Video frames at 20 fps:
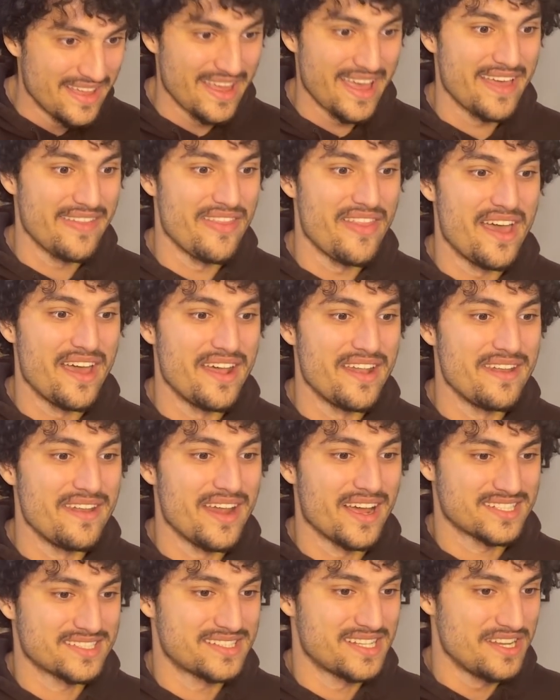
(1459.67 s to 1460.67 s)
and then
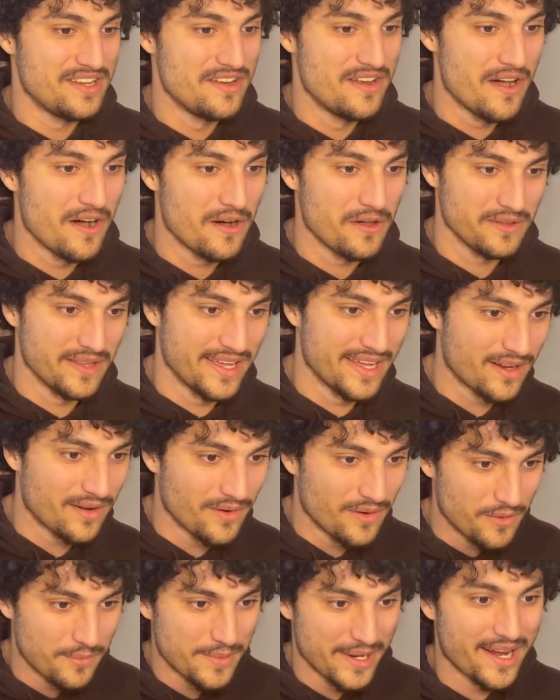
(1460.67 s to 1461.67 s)
next thing you know, like,
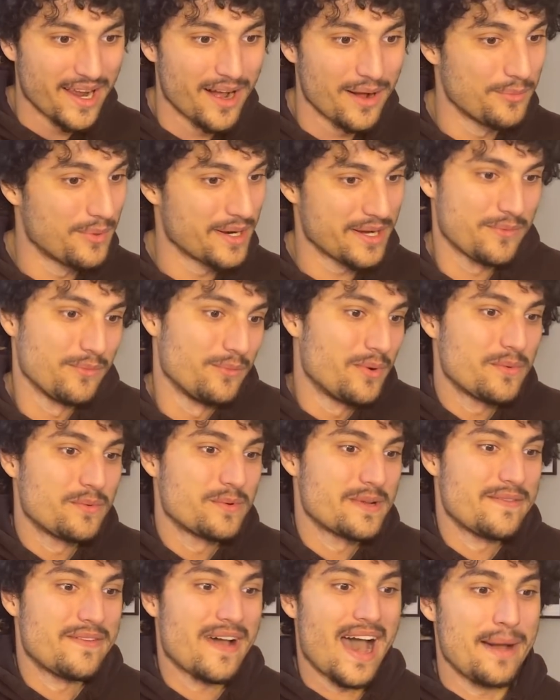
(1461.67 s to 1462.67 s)
oh my god, what
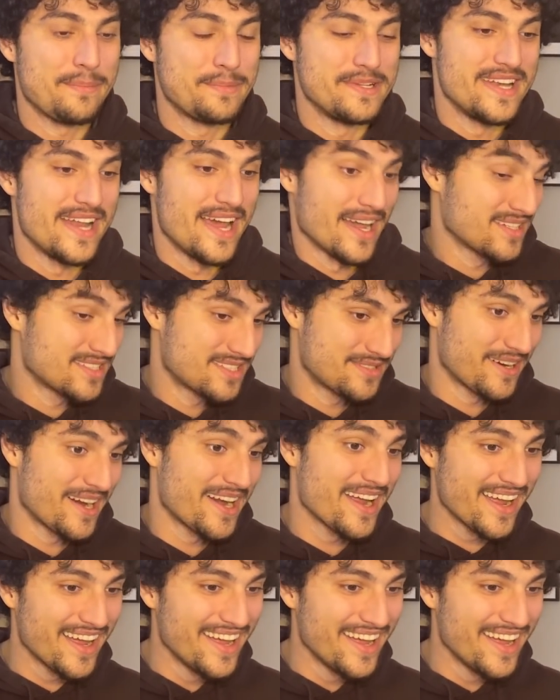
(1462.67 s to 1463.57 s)
would have happened next, right?